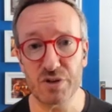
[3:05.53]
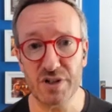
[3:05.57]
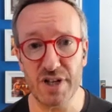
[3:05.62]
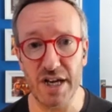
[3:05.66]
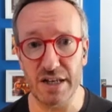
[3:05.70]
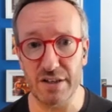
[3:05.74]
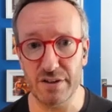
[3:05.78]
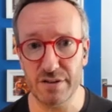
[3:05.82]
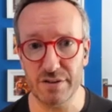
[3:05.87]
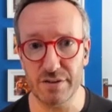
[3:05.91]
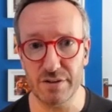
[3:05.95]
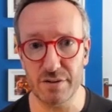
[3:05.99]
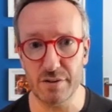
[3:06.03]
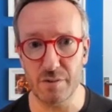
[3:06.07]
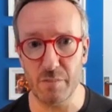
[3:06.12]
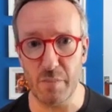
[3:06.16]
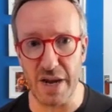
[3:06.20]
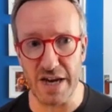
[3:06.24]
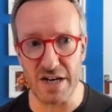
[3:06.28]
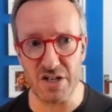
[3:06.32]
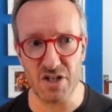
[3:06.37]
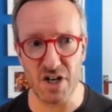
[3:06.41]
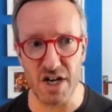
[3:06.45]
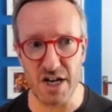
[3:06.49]
tend to
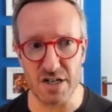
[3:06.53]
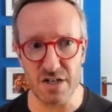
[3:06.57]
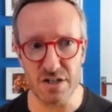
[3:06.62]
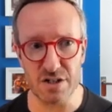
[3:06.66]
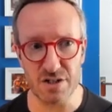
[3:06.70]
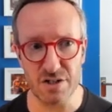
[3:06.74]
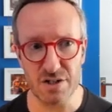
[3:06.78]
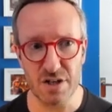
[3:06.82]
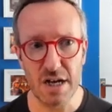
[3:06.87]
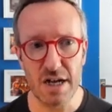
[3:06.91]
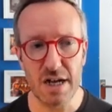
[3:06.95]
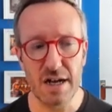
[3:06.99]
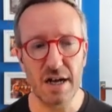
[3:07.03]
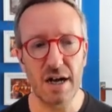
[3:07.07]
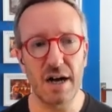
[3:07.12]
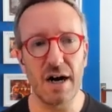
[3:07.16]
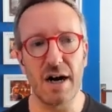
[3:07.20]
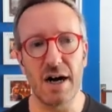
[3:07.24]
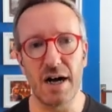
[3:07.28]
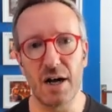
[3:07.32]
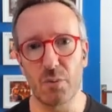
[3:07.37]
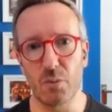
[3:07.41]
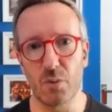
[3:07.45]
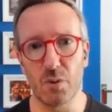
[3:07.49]
make changes.
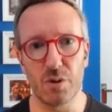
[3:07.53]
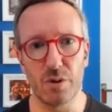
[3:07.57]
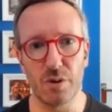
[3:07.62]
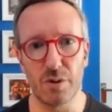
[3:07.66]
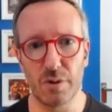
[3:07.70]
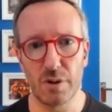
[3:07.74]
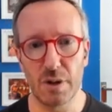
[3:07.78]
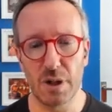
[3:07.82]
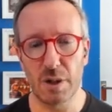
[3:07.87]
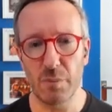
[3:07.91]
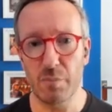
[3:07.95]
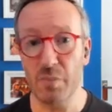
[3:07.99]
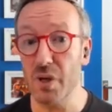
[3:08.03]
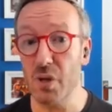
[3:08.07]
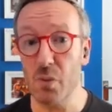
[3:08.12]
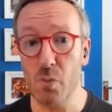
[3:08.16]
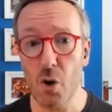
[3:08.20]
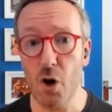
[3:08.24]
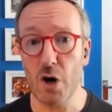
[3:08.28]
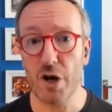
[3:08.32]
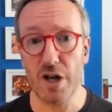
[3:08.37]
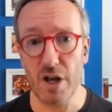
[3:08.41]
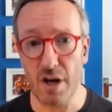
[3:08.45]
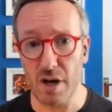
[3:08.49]
I will be
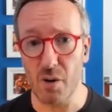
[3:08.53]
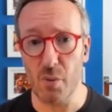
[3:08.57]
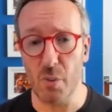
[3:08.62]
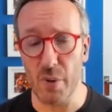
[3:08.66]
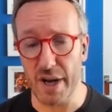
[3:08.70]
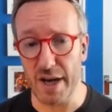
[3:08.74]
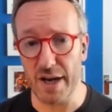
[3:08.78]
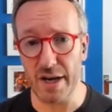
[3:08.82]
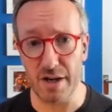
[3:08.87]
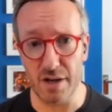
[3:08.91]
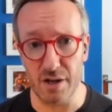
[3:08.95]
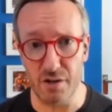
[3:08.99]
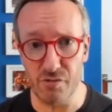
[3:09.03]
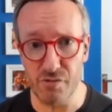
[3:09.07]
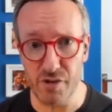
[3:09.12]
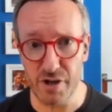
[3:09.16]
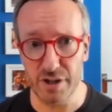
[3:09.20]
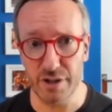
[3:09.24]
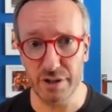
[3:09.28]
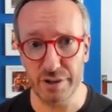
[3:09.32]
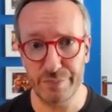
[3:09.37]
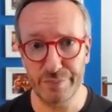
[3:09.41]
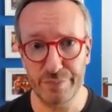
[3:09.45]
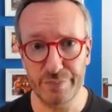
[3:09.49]
working away in
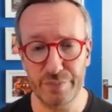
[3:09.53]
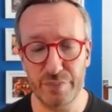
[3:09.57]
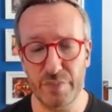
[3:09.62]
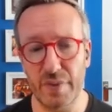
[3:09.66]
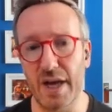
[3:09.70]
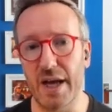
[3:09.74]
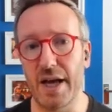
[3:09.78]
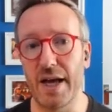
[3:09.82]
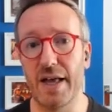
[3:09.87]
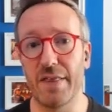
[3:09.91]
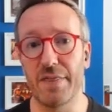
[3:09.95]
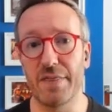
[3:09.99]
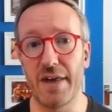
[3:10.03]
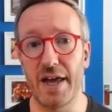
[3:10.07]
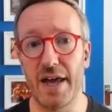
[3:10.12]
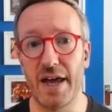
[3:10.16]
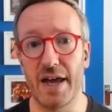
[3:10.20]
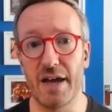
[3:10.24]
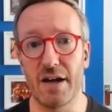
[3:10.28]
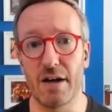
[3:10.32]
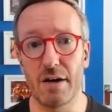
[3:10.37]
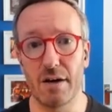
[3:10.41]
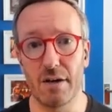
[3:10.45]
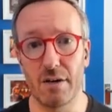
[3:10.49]
Rill, and
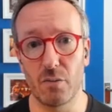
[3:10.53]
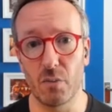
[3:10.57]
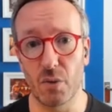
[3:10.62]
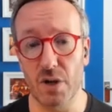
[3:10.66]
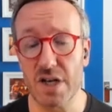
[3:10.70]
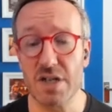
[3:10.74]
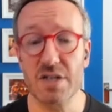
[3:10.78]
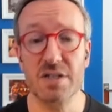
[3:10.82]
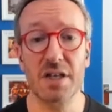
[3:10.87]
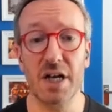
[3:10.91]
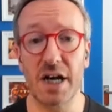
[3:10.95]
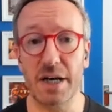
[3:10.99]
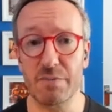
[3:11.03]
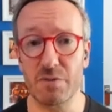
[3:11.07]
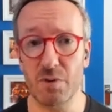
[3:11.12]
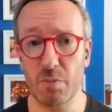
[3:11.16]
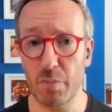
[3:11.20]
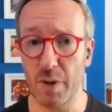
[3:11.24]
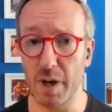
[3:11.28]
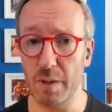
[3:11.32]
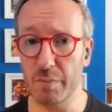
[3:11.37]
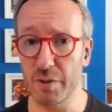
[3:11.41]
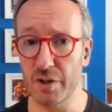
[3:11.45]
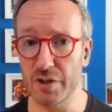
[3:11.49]
then when it's time to
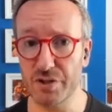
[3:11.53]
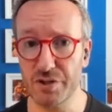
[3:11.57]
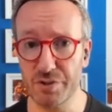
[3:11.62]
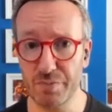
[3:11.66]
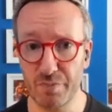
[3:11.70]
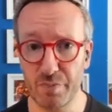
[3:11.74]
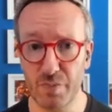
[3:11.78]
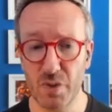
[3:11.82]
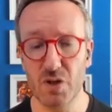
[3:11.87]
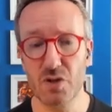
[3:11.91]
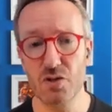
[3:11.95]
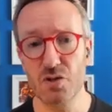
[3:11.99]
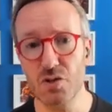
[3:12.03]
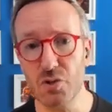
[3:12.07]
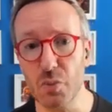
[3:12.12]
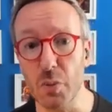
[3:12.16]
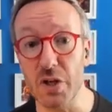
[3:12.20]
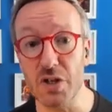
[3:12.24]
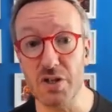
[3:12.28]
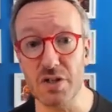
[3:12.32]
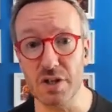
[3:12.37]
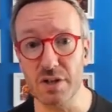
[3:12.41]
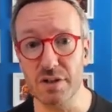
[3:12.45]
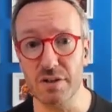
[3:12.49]
publish,
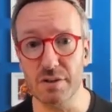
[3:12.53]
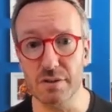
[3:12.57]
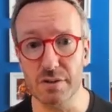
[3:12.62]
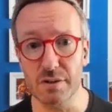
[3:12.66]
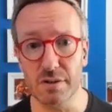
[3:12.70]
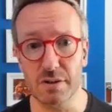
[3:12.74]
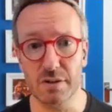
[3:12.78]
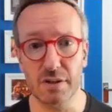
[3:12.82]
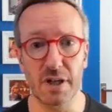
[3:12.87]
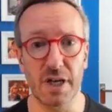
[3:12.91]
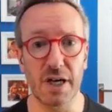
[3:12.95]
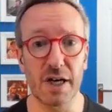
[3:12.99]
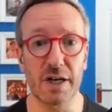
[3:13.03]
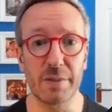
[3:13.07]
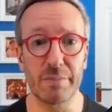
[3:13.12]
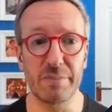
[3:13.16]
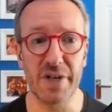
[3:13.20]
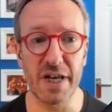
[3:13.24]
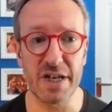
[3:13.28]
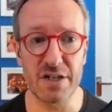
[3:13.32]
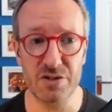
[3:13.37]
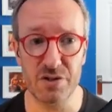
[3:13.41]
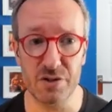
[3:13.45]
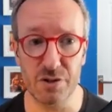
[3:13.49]
switch into GitHub
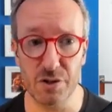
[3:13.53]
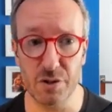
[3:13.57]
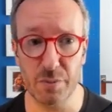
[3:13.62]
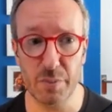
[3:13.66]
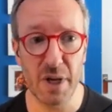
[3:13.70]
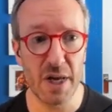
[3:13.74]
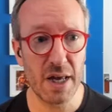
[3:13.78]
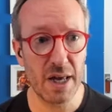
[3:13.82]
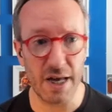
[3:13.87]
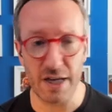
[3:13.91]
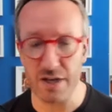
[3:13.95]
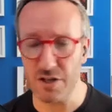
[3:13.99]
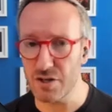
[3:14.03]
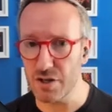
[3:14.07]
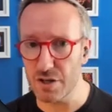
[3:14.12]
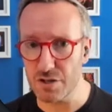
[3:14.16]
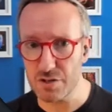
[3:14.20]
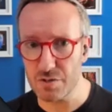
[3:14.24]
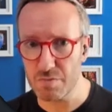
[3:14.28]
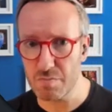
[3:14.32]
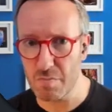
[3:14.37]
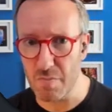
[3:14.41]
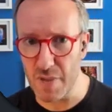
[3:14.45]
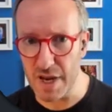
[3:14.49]
Desktop and
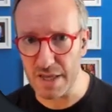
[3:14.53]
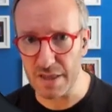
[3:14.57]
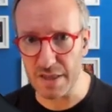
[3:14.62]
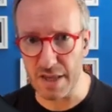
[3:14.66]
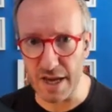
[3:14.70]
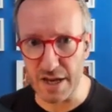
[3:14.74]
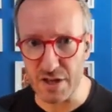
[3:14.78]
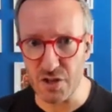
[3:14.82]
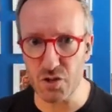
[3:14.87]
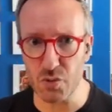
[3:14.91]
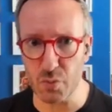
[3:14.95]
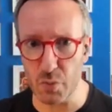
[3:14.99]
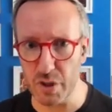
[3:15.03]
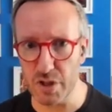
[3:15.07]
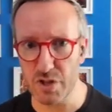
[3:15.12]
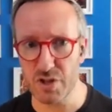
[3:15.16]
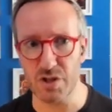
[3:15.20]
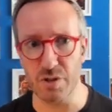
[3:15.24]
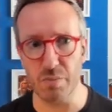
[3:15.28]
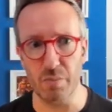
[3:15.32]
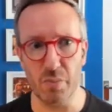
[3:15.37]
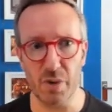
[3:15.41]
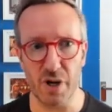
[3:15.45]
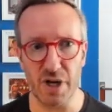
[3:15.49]
just make that
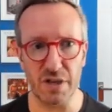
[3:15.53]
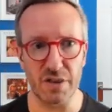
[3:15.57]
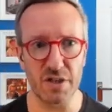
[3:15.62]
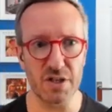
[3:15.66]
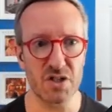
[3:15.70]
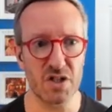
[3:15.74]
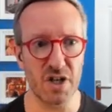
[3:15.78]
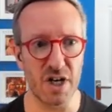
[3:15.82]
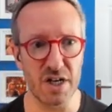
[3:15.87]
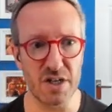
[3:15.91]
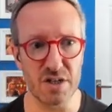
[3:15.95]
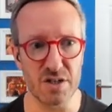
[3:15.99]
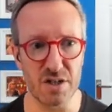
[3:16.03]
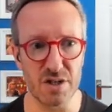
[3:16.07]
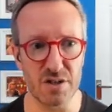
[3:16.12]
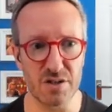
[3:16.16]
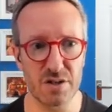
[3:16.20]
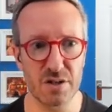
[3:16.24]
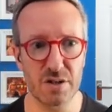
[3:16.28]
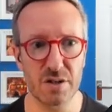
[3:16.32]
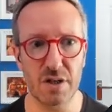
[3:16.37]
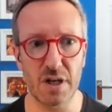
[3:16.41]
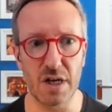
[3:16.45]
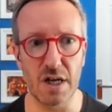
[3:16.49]
switch and bring the
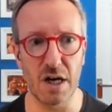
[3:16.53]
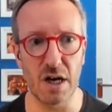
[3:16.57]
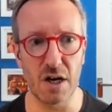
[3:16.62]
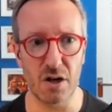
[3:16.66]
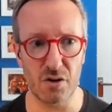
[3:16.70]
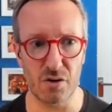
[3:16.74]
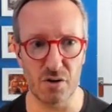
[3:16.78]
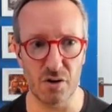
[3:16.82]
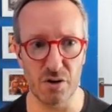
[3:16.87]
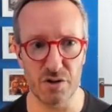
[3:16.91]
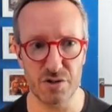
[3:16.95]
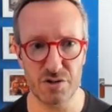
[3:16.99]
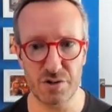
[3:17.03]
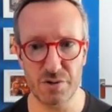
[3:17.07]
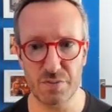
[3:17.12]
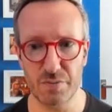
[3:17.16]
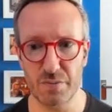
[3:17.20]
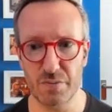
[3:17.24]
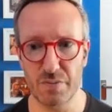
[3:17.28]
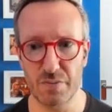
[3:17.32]
changes across.